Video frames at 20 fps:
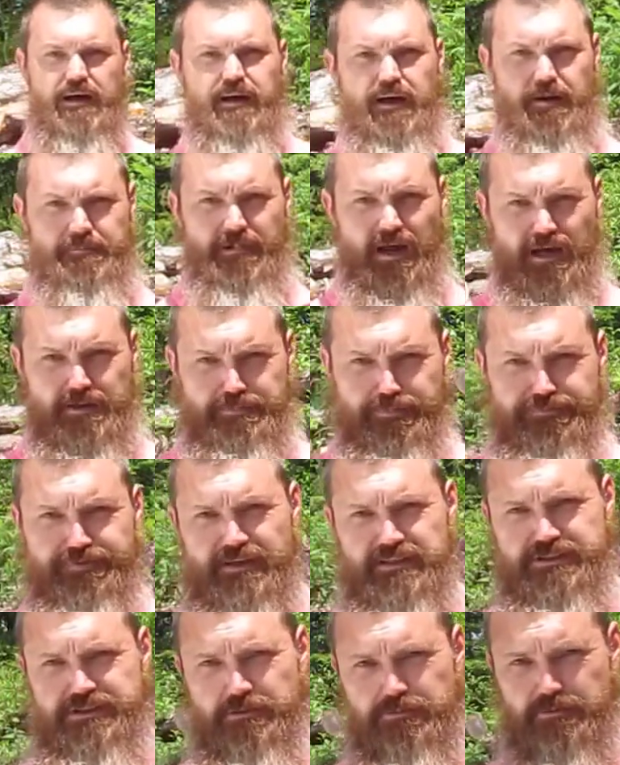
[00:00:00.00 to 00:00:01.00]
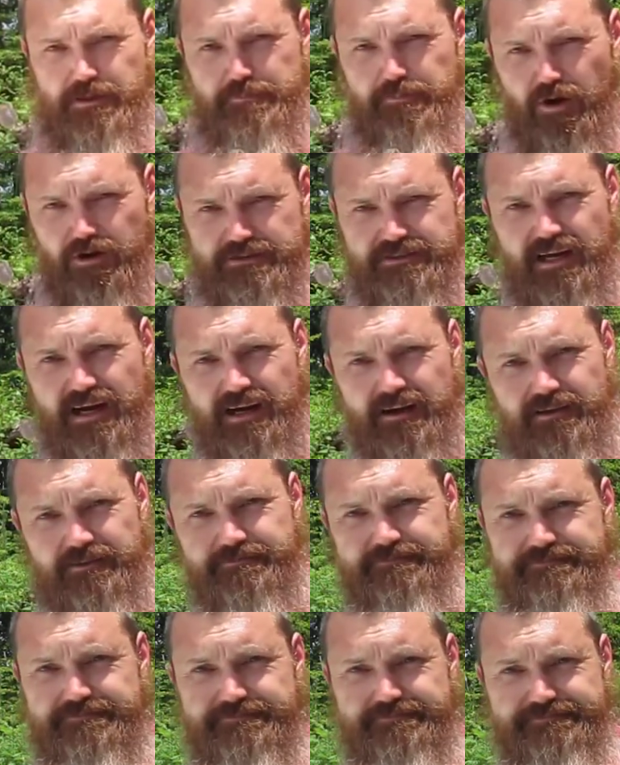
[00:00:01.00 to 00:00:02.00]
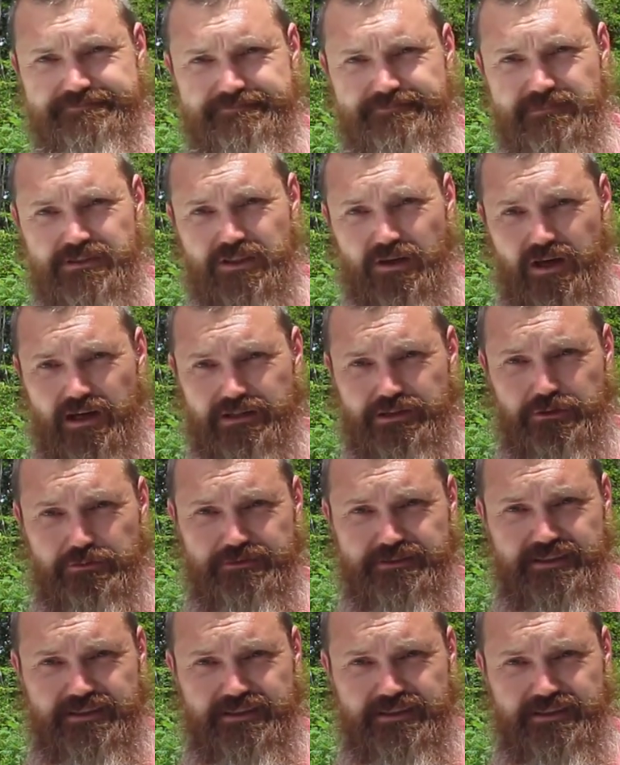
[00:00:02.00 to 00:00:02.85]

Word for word: I'm not a professional rebar tire, so I use